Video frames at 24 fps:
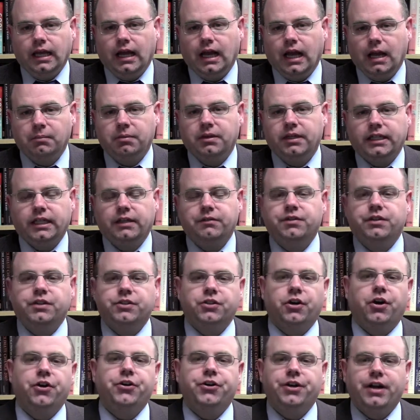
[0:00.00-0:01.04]
I'm going to give you
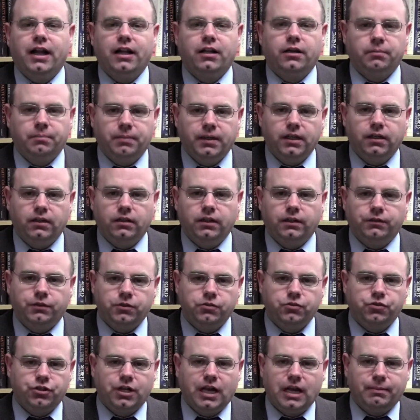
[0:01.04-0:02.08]
this one hundred dollar bill if
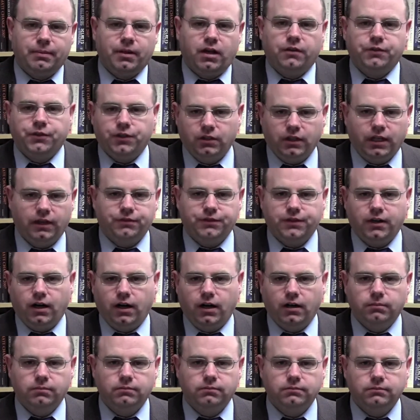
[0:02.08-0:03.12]
you chop off your left
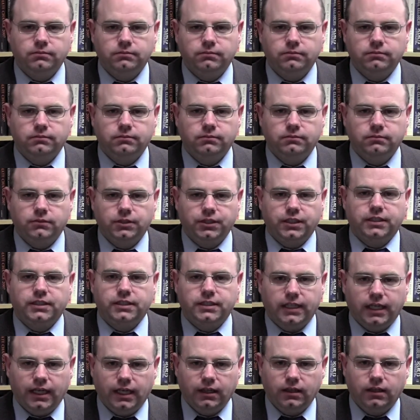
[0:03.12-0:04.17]
arm. What do you
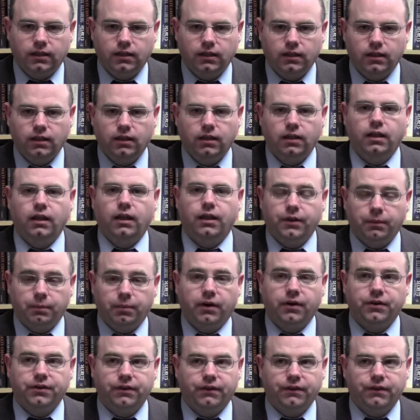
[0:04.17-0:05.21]
say? And the
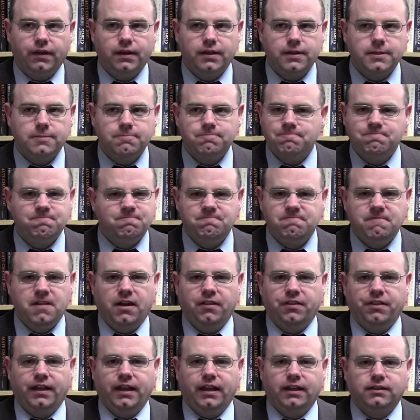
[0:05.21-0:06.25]
person says,
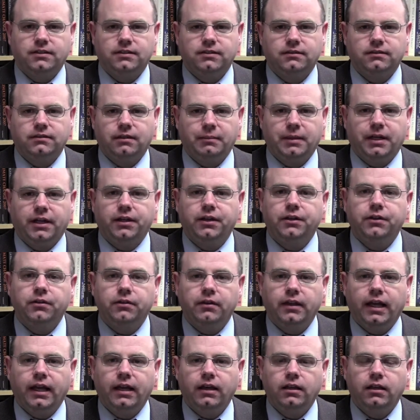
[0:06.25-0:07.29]
no, thanks. I'm not going to
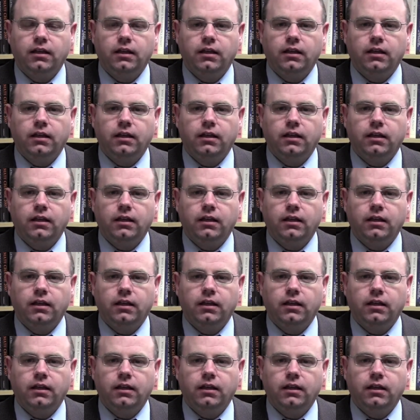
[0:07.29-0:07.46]
do that.